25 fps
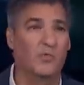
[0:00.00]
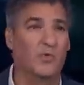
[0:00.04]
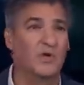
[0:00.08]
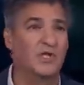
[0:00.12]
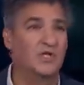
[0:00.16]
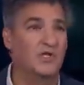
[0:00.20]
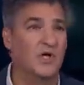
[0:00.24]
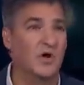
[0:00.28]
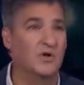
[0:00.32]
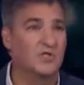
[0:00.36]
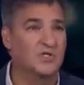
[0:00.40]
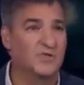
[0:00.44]
We
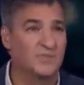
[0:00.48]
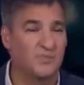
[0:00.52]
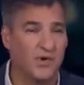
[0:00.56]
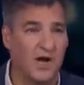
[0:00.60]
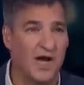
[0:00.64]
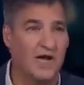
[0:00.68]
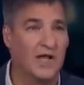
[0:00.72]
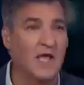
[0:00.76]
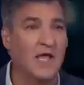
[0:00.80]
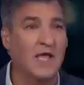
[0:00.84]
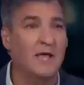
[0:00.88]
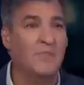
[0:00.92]
don't
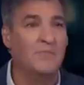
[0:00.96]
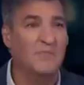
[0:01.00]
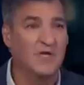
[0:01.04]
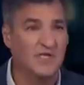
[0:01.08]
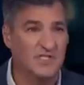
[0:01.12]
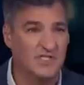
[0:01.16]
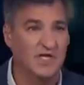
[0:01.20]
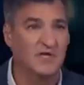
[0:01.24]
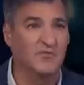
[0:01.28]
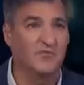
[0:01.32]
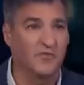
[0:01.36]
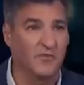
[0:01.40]
spread
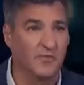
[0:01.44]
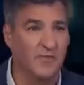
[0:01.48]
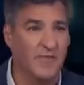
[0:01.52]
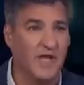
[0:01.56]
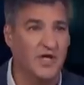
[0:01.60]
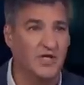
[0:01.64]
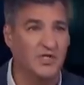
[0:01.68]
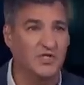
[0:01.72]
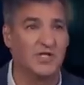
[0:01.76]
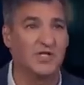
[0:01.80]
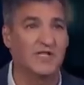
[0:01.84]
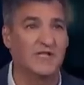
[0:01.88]

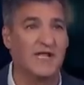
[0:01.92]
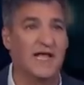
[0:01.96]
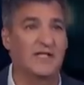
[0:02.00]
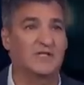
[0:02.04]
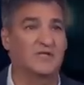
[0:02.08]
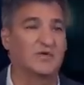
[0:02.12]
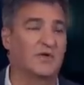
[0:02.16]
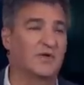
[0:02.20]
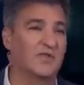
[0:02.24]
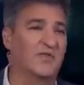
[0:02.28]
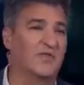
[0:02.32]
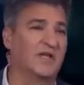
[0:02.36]
misinformation, that
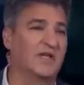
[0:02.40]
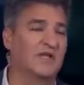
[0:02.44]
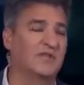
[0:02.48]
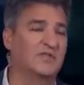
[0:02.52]
sort of thing.